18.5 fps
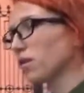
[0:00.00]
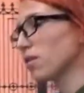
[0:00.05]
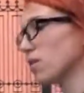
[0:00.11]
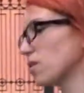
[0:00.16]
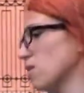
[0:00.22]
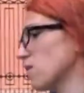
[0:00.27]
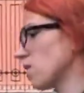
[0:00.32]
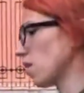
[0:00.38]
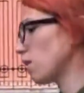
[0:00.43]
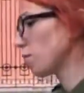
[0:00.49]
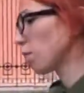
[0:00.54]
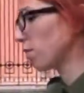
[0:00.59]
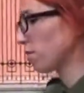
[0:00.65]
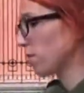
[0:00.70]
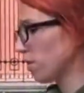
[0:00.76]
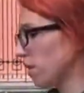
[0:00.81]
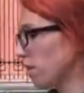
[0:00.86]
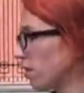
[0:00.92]
this time
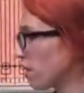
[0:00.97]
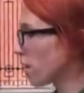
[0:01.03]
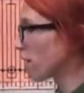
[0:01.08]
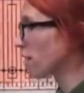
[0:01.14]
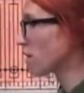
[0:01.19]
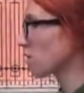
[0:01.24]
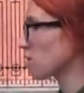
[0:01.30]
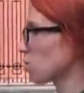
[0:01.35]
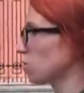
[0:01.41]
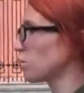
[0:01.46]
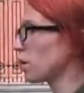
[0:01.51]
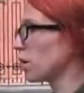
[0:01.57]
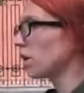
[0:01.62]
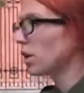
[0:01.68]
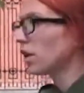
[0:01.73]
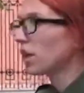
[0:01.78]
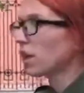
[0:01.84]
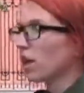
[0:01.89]
of the year in Sumy.
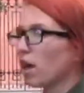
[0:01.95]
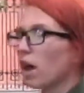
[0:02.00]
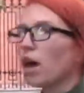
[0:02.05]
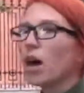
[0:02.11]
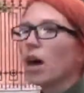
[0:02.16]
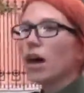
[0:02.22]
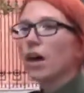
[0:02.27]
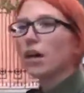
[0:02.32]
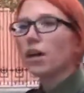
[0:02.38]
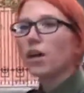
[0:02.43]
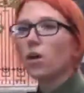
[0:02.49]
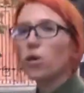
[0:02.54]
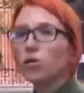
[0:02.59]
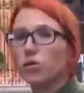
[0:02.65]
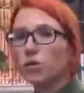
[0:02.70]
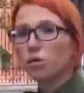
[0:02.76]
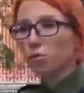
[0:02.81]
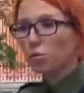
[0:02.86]

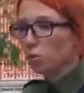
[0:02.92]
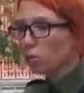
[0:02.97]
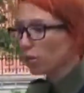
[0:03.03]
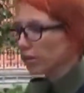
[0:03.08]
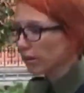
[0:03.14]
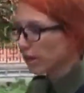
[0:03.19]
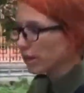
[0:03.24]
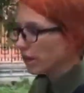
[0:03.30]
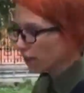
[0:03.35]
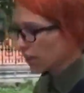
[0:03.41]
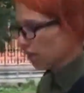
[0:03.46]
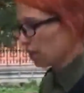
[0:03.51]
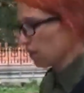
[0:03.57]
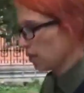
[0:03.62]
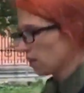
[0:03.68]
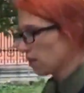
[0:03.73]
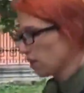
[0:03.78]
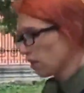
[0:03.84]
On the morning,
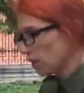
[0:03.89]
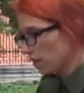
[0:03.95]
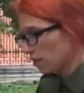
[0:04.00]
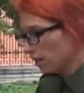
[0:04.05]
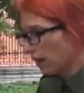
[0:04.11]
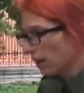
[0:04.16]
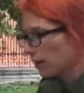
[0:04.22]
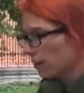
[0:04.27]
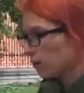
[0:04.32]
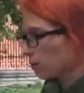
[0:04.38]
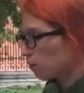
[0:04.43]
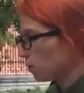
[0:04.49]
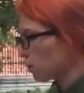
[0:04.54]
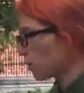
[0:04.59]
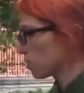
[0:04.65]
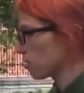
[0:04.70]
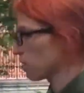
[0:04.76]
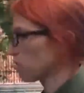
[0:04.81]
that
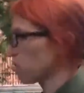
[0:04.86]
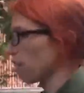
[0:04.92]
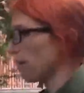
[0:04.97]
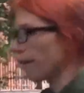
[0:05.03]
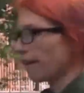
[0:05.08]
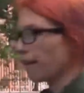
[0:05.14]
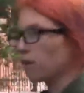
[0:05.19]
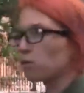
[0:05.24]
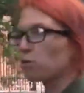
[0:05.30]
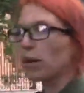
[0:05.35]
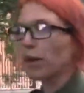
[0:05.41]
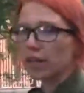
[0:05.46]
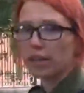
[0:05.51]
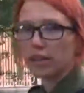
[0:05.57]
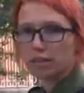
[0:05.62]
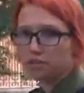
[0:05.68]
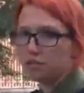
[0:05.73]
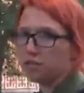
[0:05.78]
was uh,
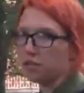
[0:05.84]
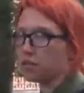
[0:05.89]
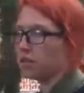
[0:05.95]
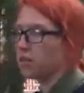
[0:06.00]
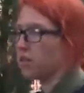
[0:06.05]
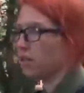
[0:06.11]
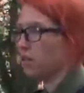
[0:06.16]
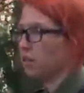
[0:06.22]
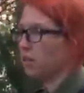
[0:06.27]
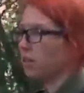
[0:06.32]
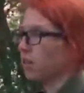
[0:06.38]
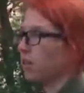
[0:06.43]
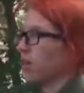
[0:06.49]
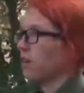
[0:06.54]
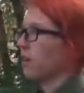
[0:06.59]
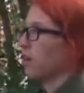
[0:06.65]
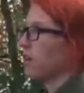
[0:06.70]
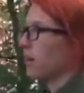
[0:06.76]
rain here,
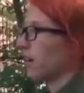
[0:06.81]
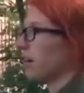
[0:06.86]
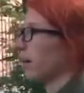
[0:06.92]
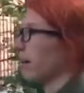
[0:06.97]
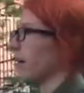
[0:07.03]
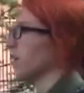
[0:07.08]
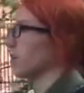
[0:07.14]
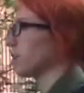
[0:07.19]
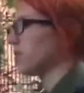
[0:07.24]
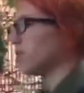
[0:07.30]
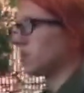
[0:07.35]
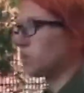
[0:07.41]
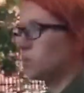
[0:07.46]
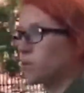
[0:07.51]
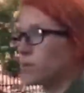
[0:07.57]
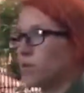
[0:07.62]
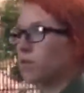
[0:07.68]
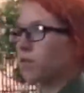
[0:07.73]
uh, and it
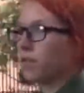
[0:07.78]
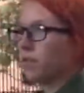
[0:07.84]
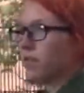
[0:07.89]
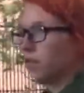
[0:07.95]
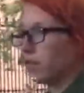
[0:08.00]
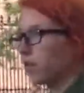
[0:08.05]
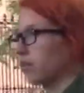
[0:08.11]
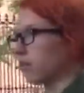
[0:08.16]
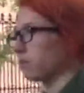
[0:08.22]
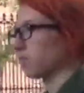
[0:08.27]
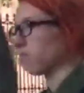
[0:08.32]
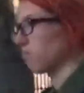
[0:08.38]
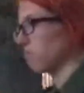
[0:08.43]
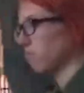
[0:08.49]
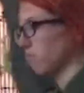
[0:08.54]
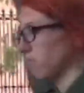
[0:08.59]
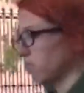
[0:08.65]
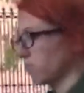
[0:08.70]
was like uh,
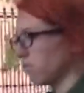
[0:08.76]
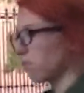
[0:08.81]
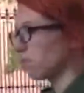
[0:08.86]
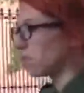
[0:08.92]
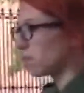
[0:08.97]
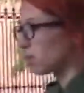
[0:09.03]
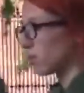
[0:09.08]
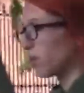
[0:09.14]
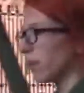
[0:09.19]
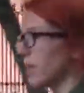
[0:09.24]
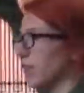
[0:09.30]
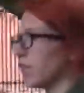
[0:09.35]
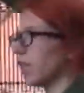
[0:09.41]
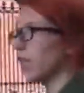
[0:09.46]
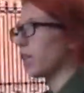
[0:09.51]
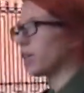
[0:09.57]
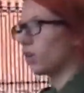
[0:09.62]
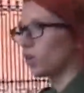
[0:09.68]

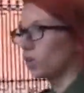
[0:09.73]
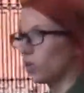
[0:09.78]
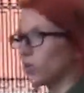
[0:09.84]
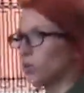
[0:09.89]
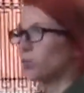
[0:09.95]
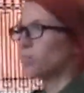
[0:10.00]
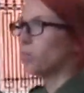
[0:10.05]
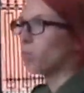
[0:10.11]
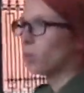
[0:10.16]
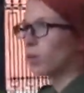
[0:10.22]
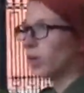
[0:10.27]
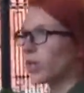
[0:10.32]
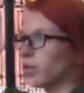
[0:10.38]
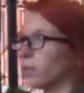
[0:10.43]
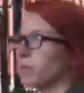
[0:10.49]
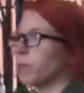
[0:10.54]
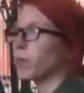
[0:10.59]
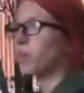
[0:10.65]
raining all the
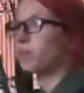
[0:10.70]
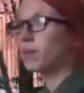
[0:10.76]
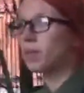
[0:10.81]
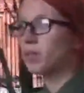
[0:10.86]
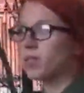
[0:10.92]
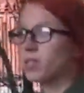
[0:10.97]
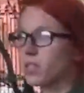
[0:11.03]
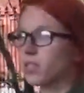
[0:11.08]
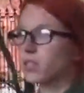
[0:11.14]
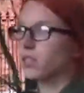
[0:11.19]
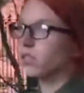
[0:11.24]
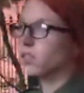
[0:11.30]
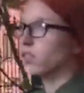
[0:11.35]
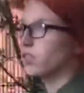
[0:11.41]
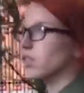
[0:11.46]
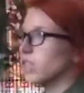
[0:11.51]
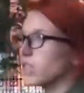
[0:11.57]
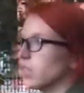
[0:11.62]
morning, maybe till
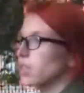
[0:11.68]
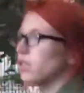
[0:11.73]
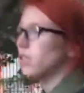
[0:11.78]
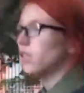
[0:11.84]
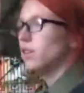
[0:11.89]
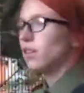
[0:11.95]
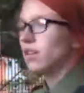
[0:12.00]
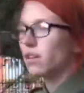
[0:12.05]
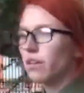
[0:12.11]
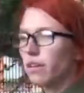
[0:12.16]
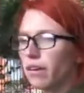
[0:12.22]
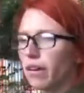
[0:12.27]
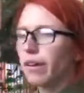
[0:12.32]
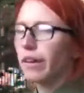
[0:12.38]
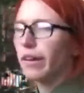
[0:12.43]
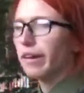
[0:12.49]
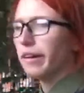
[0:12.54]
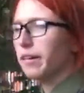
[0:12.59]

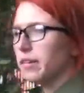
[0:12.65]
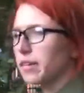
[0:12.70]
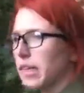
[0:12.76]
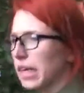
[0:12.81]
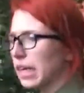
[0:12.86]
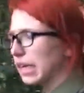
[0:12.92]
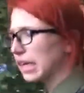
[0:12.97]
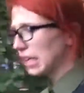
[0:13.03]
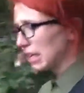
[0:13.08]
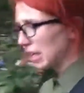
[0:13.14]
uh, 9